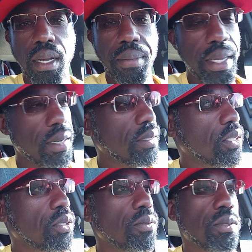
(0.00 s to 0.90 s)
I mean,
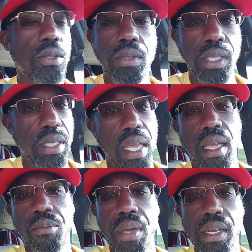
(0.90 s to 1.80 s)
you you just
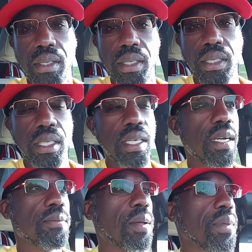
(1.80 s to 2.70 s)
can't make this shit
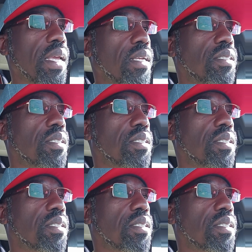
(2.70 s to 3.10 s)
up. I mean, it's